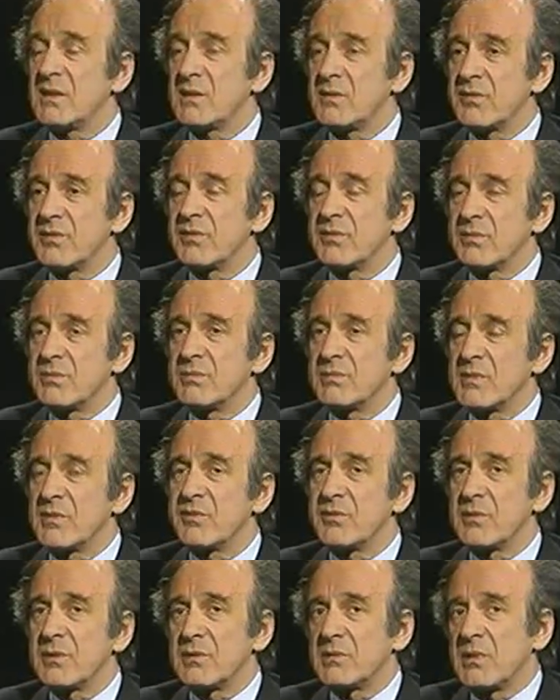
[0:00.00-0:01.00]
of
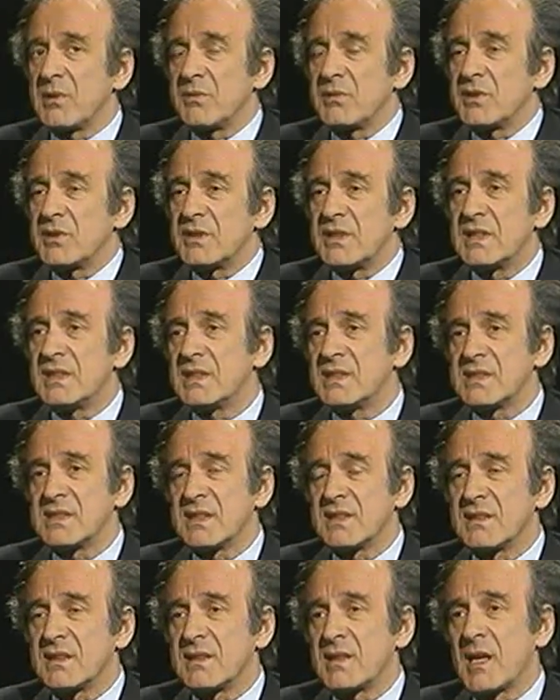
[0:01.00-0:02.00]
the things
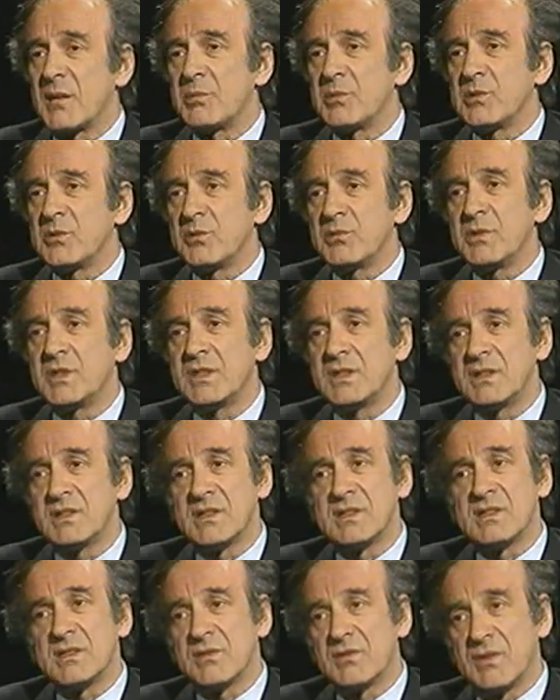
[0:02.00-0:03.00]
that happened to me, this
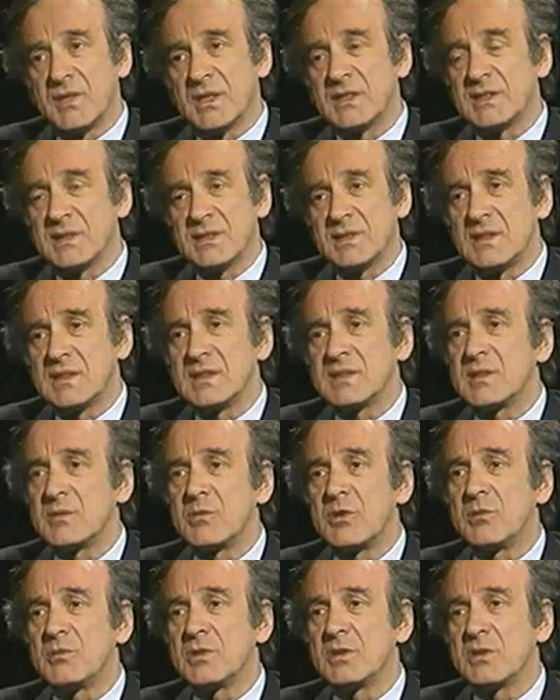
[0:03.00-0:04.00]
is a
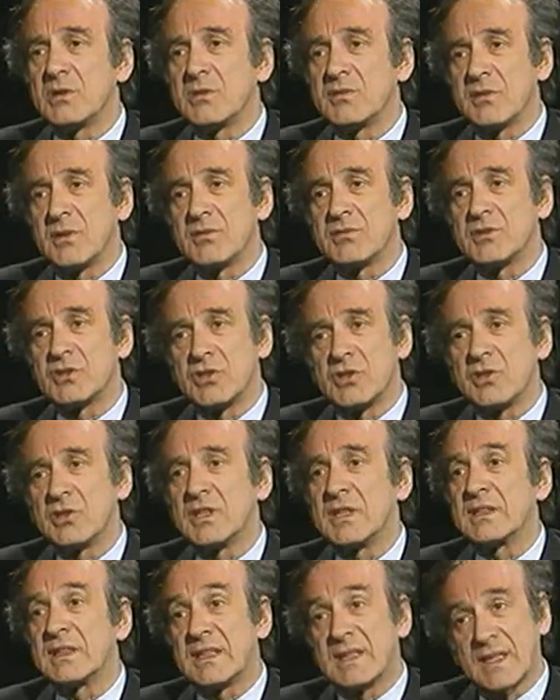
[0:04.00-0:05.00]
moment of joy
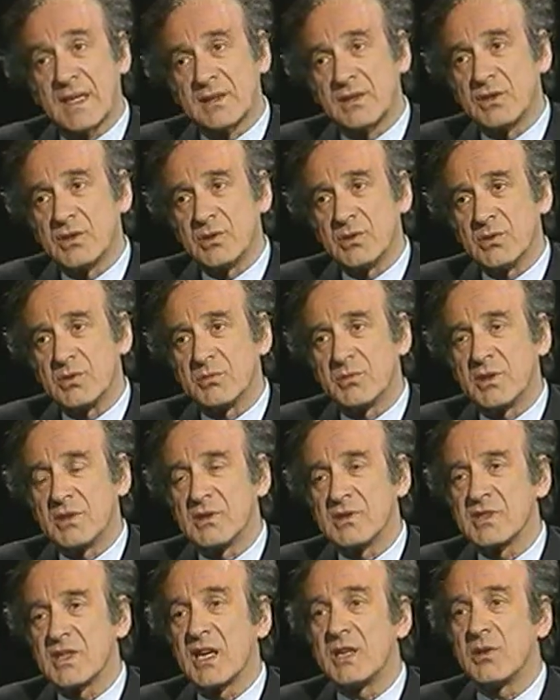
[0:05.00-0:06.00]
and gratitude,
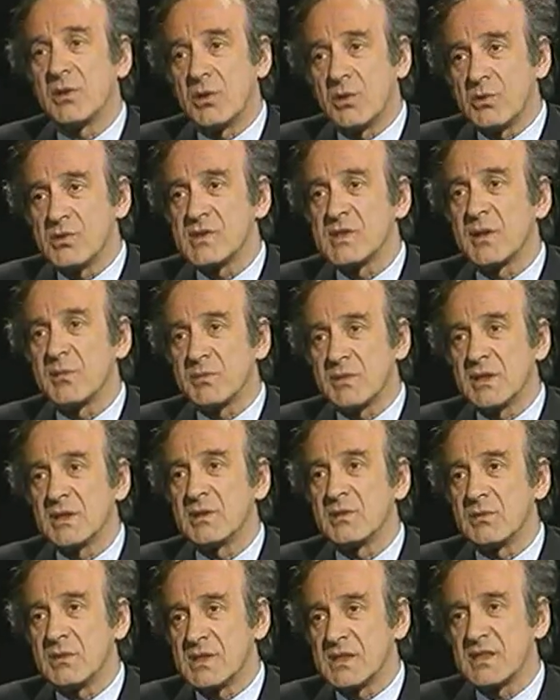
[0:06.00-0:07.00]
because I owe something
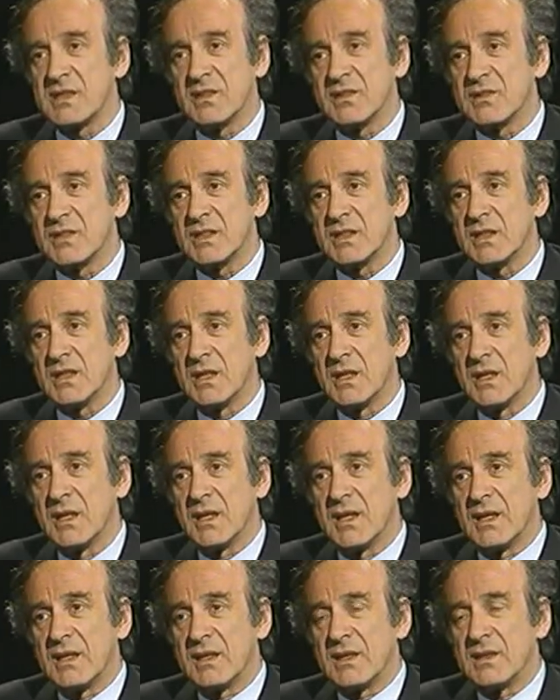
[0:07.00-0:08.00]
to this country.
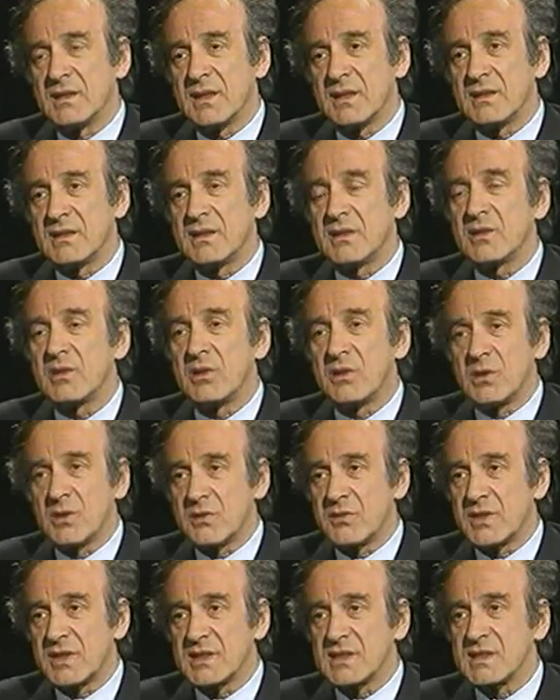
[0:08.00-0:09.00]
And I think all
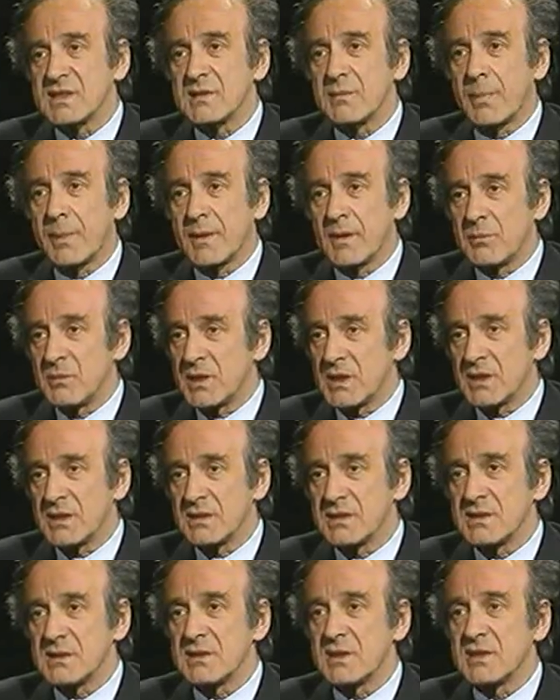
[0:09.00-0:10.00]
of us,
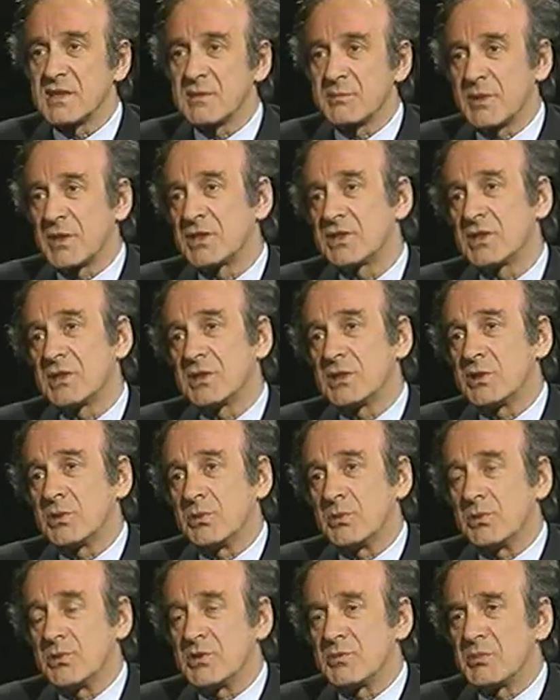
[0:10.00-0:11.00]
immigrants, and especially
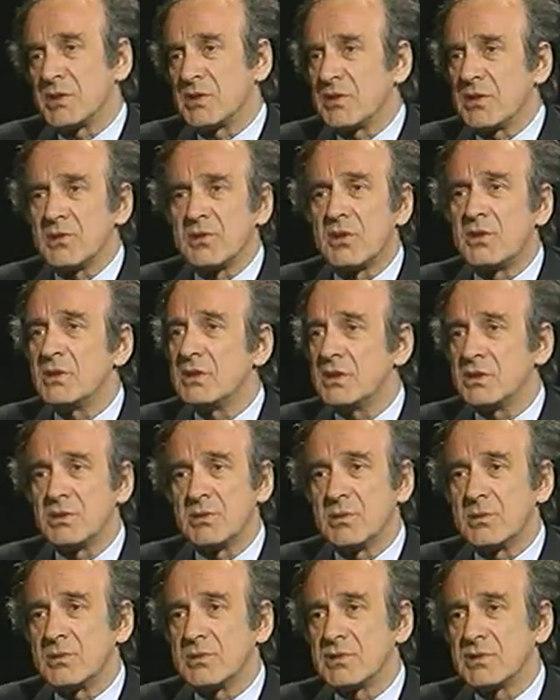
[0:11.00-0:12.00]
Jews, but not only
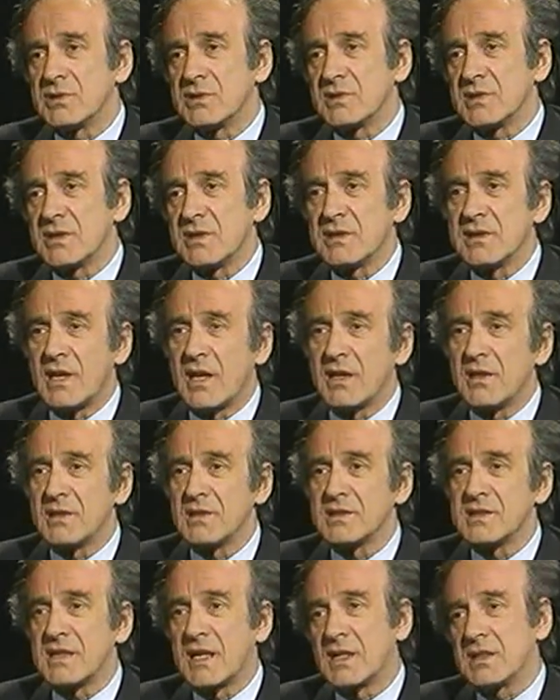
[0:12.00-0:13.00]
Jews,
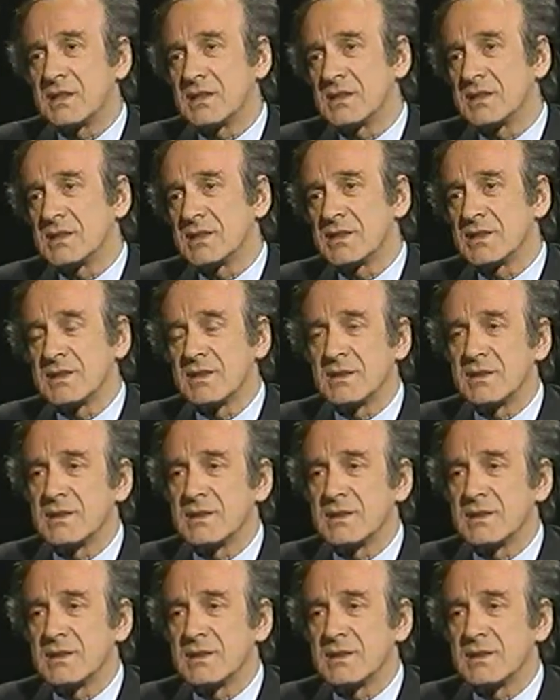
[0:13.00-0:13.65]
Italians, Irish,